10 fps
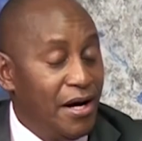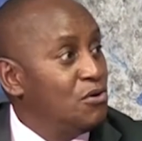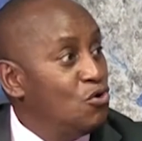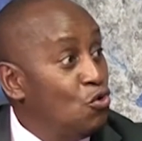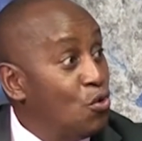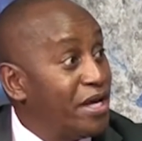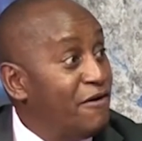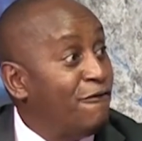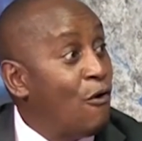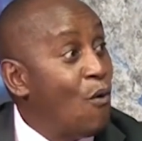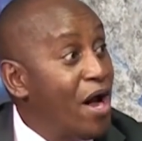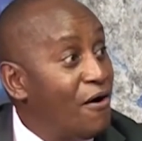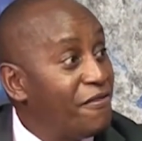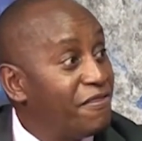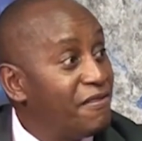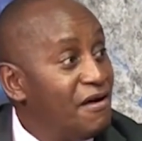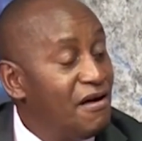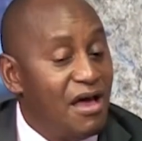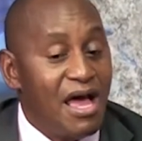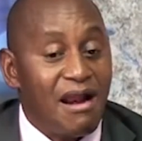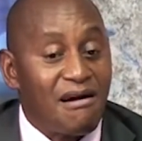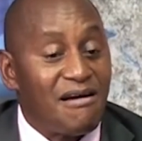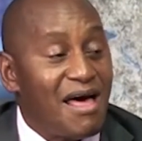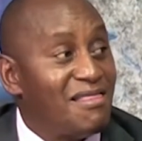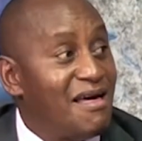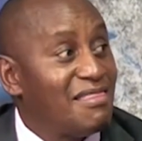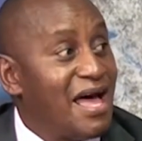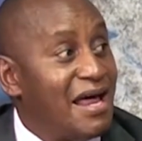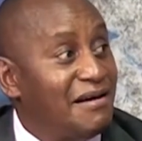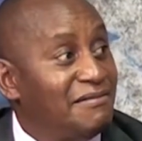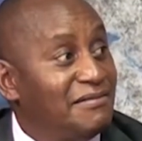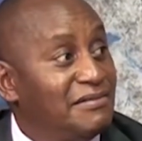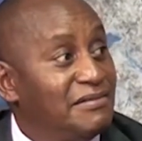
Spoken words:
looking for wealth rather than